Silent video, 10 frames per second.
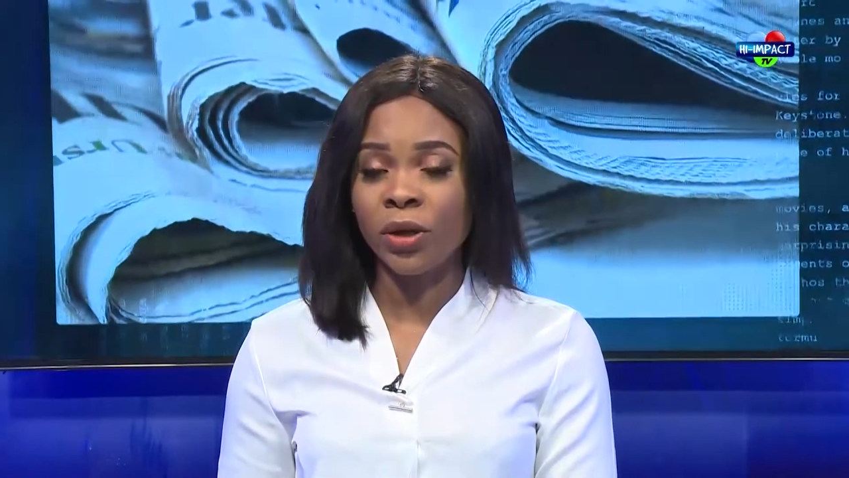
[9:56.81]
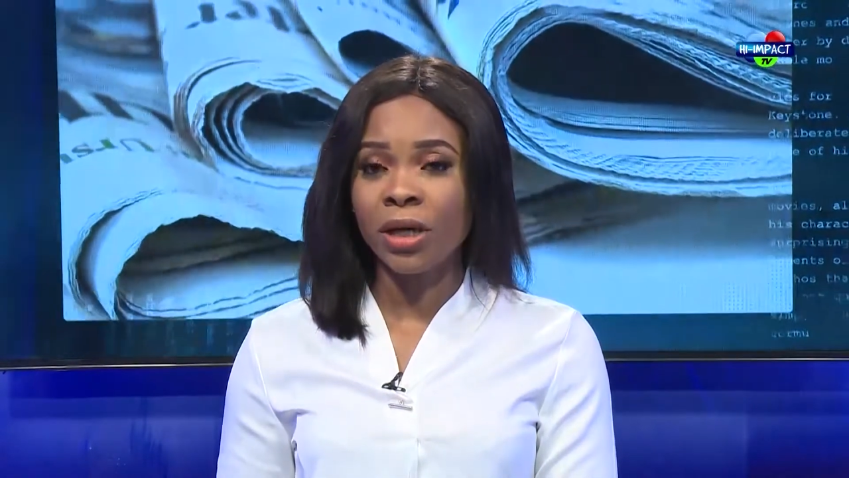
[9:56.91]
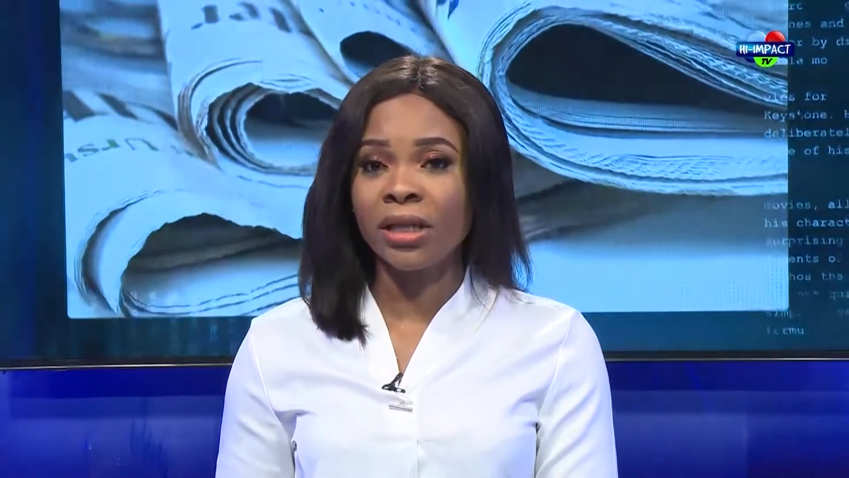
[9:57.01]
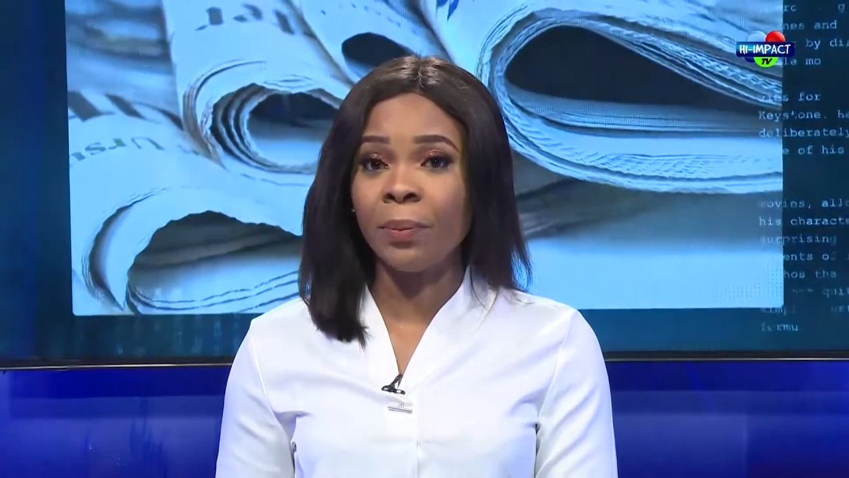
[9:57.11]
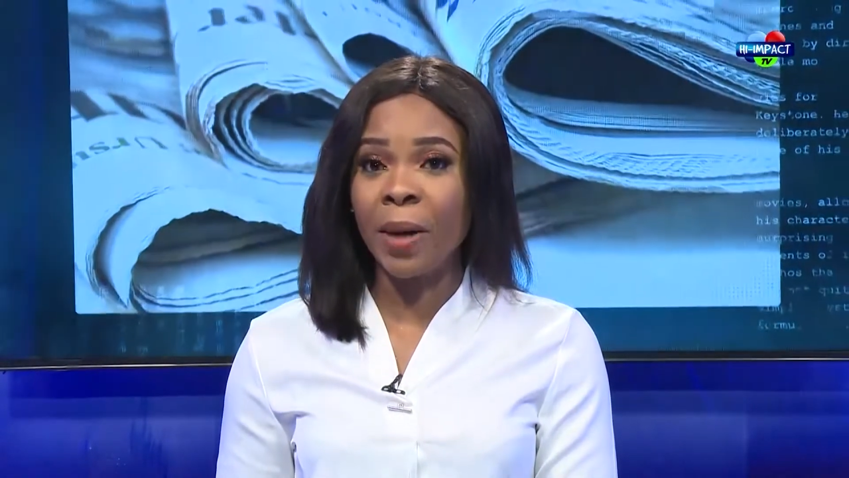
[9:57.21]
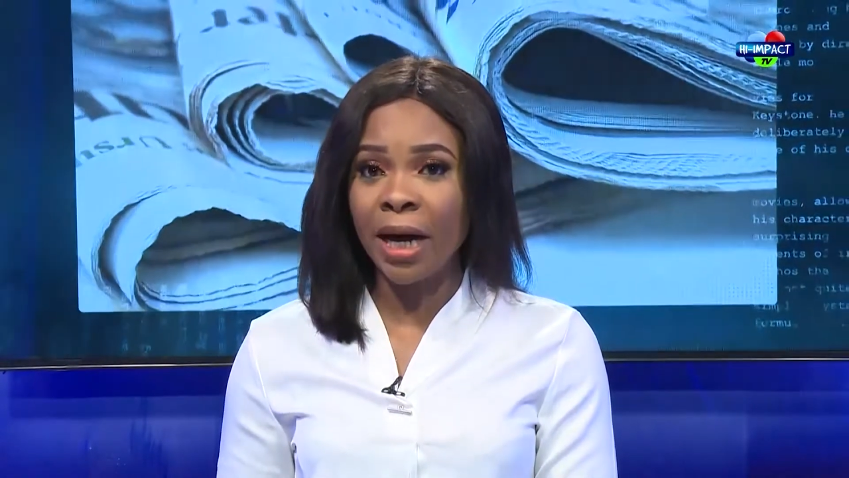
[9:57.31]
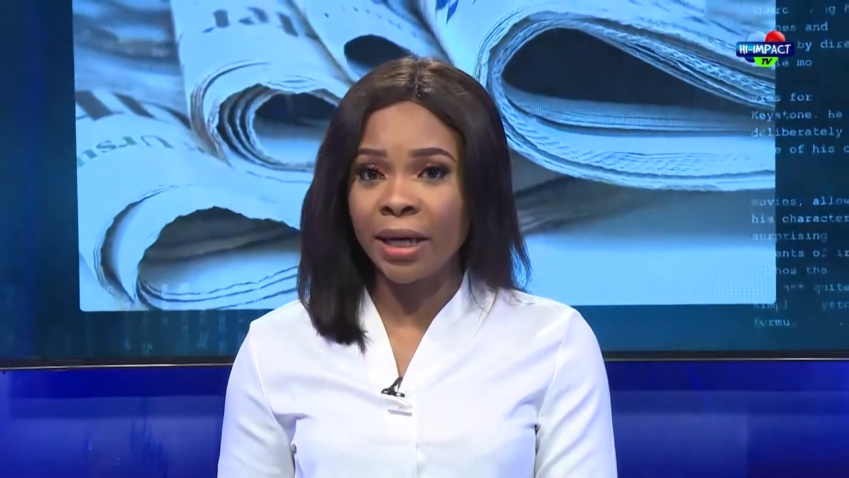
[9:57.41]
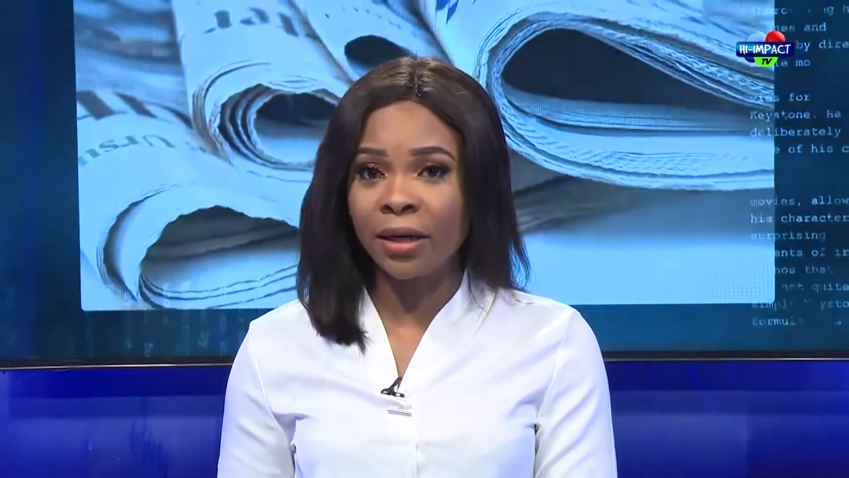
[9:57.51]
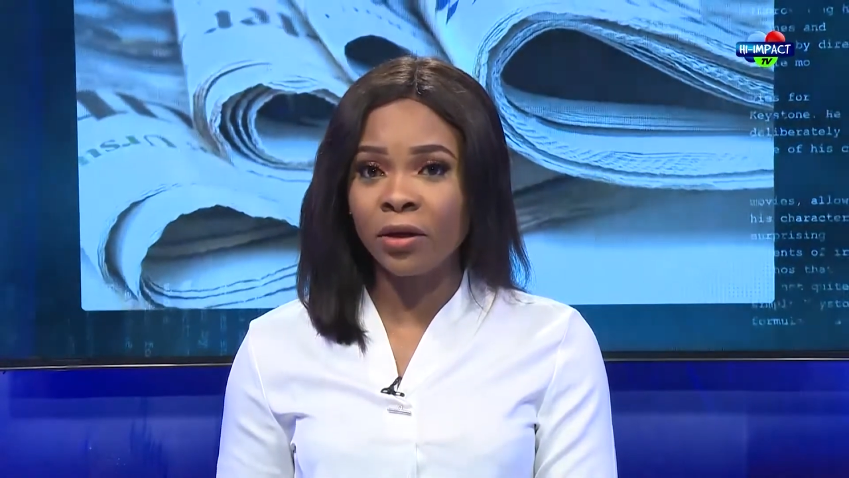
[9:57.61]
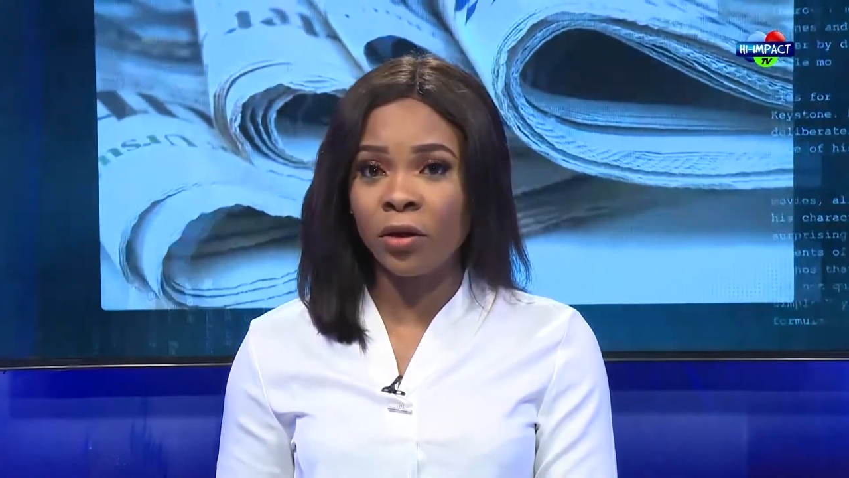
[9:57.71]
the
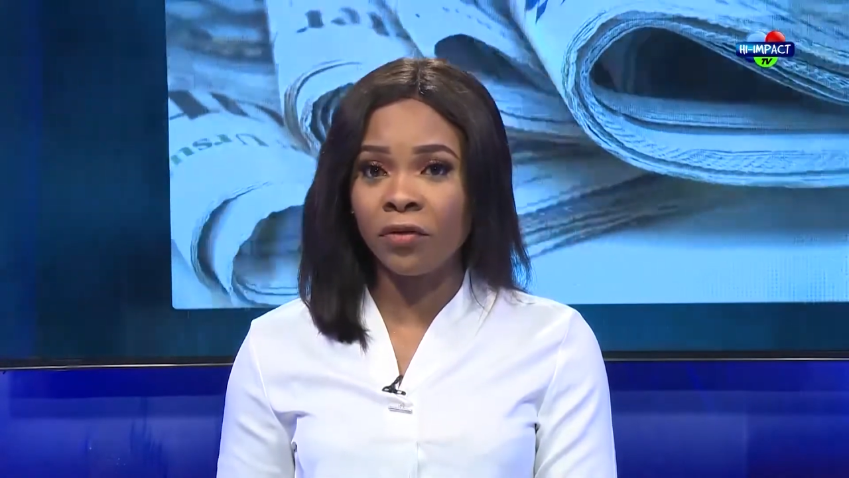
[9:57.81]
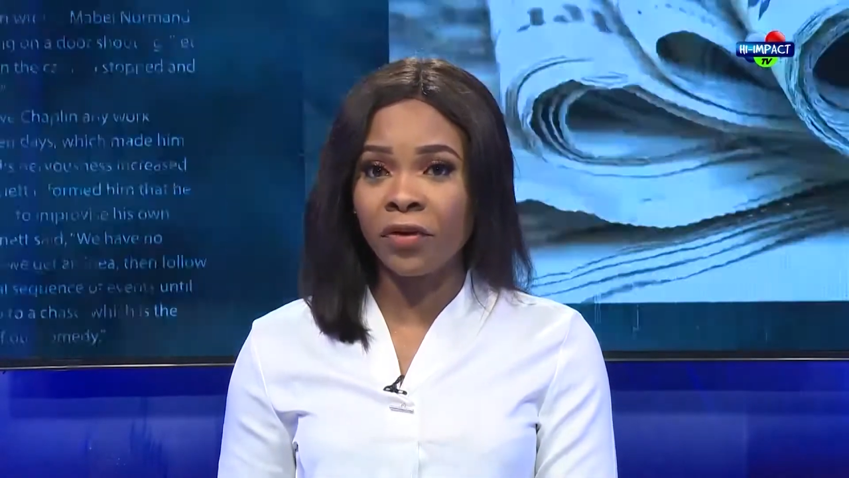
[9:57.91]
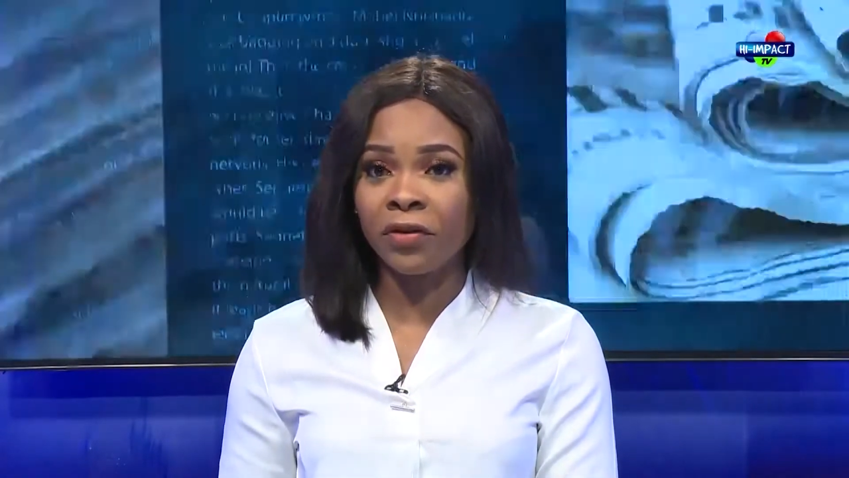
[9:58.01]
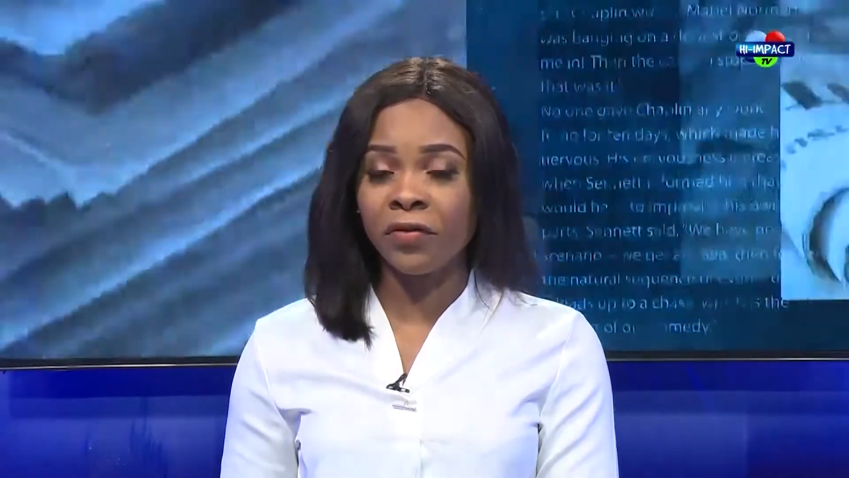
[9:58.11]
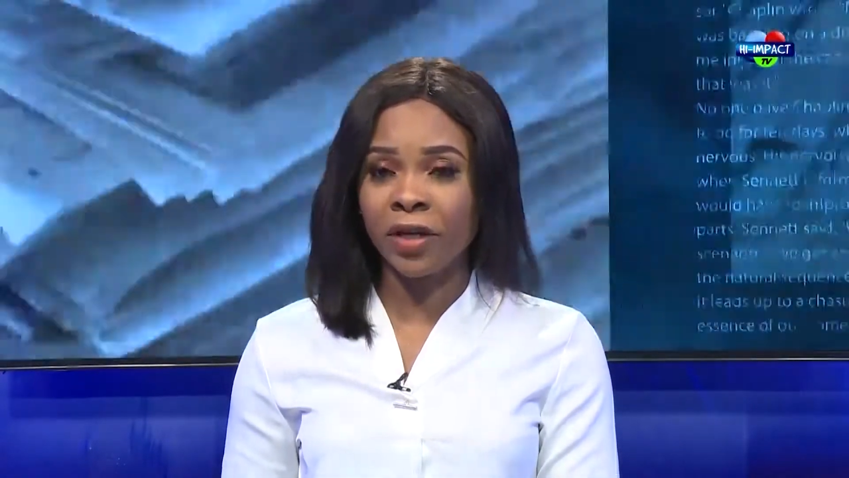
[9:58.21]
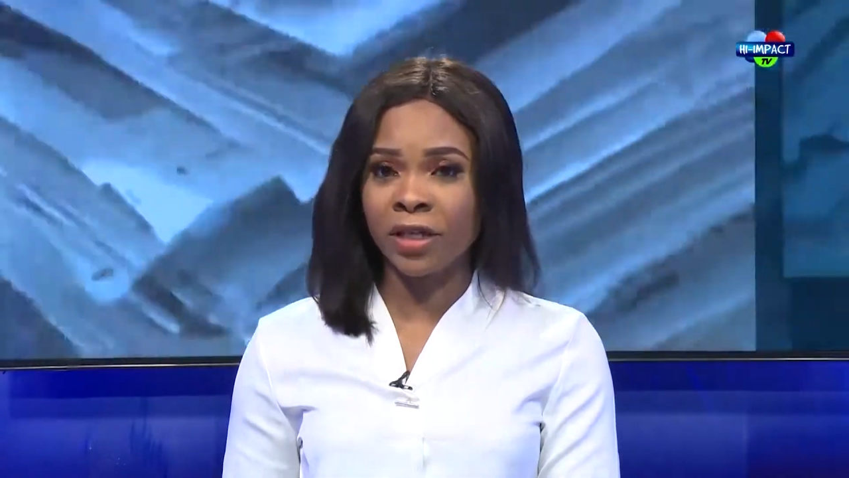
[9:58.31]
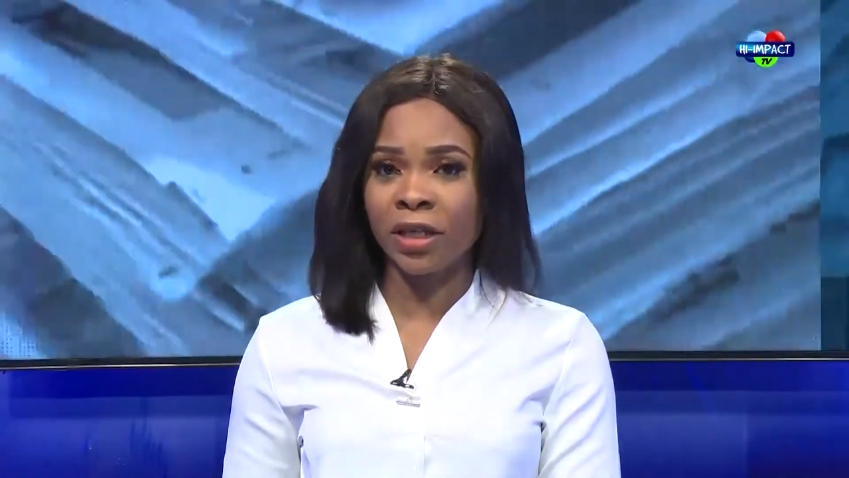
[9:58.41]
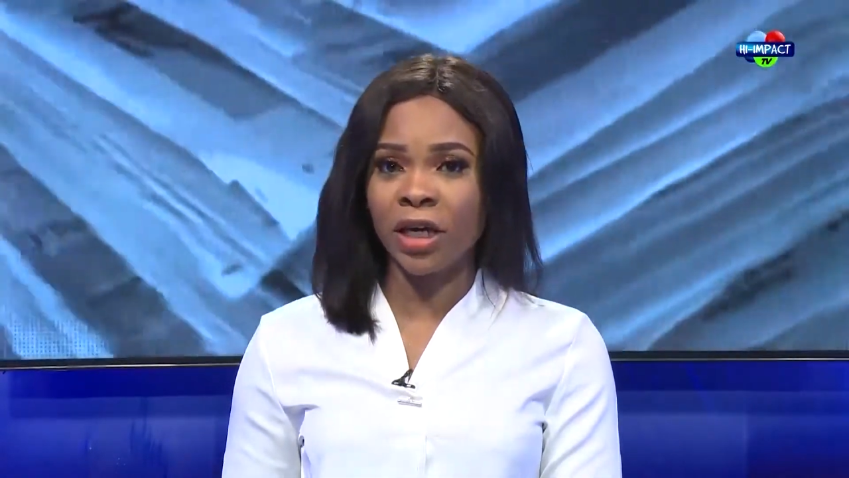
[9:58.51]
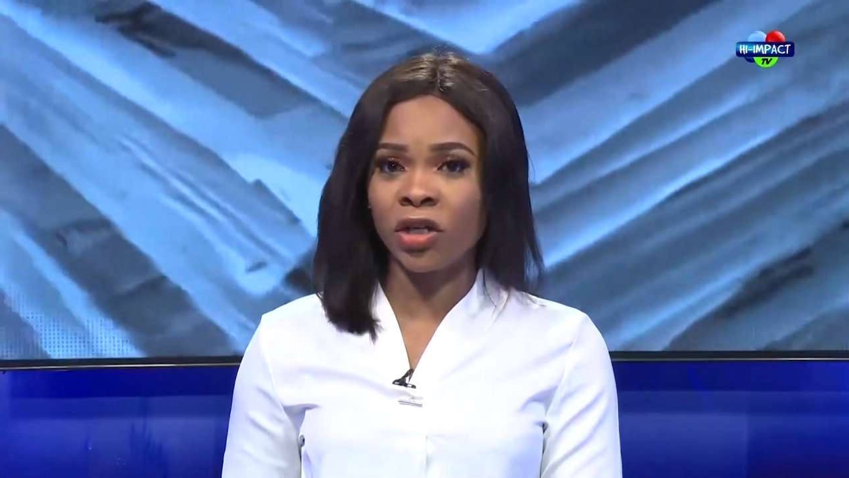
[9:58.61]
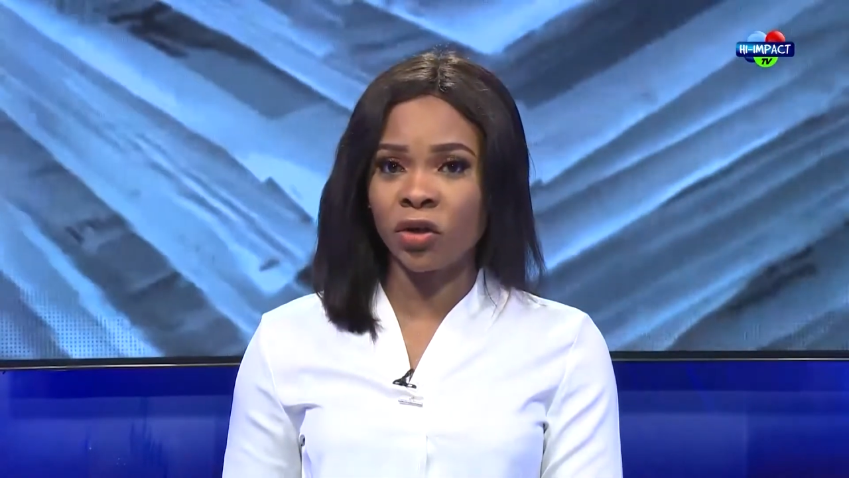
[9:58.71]
panel of
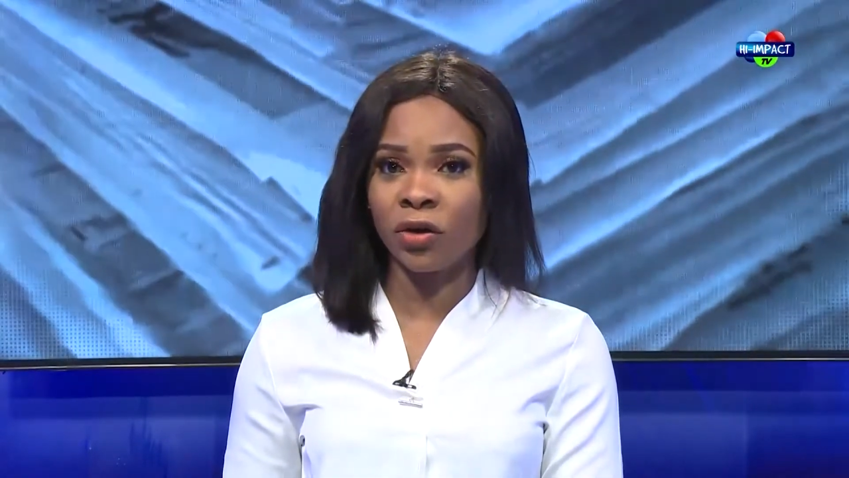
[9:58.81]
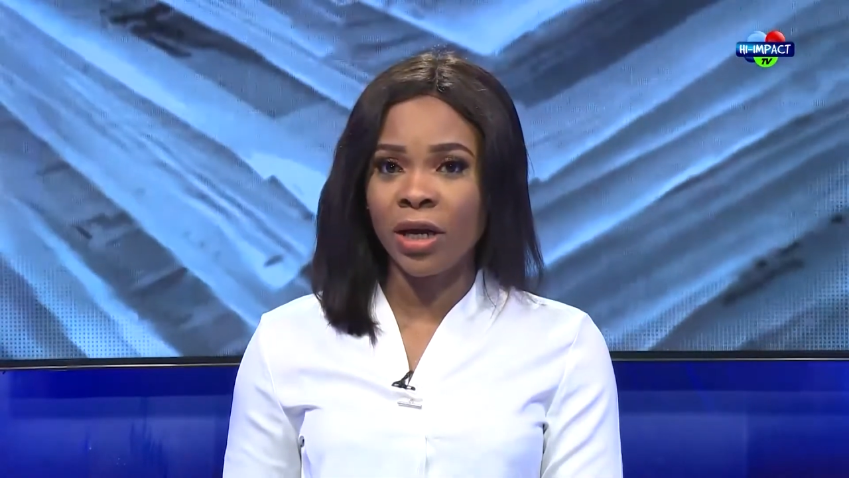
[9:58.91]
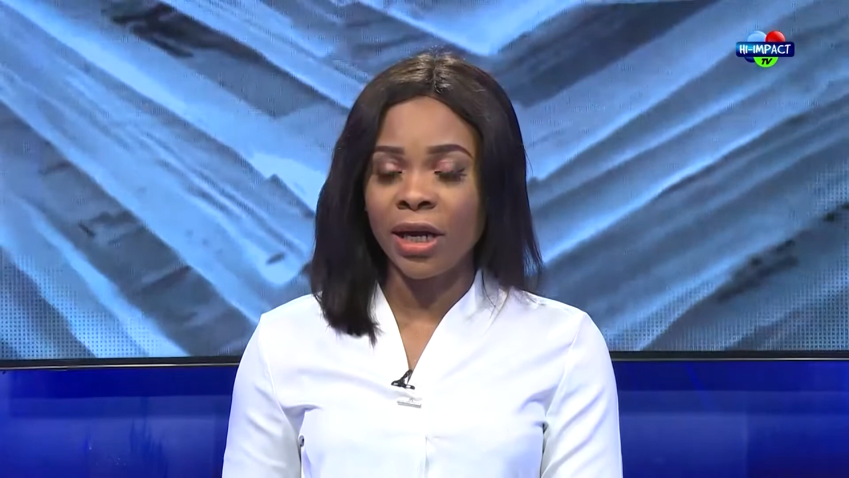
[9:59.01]
investigation